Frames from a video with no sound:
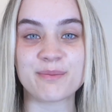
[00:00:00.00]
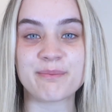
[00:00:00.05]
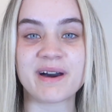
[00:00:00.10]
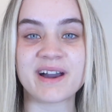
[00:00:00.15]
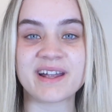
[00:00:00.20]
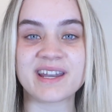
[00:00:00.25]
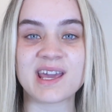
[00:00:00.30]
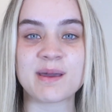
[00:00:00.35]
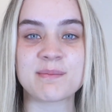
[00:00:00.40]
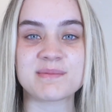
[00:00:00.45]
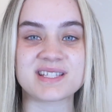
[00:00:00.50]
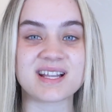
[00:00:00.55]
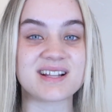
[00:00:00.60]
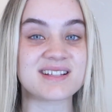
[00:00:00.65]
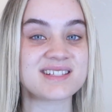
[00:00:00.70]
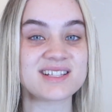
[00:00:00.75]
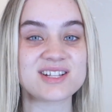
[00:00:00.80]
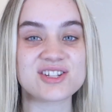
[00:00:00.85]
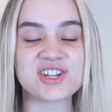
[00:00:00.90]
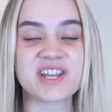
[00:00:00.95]
My name is
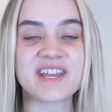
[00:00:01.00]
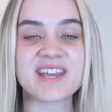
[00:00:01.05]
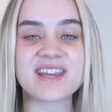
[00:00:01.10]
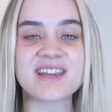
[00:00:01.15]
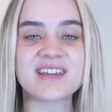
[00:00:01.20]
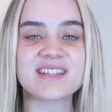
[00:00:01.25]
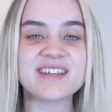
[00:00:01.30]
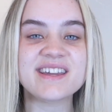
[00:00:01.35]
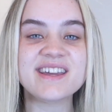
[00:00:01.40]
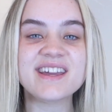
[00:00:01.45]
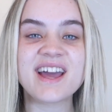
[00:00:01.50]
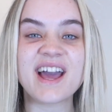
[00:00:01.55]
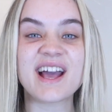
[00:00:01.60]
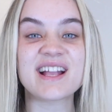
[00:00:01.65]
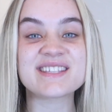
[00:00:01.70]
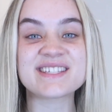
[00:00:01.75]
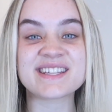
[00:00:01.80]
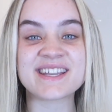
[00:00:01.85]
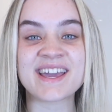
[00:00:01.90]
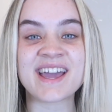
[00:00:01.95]
Natalie Jade,
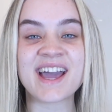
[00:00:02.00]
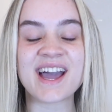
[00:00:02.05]
and today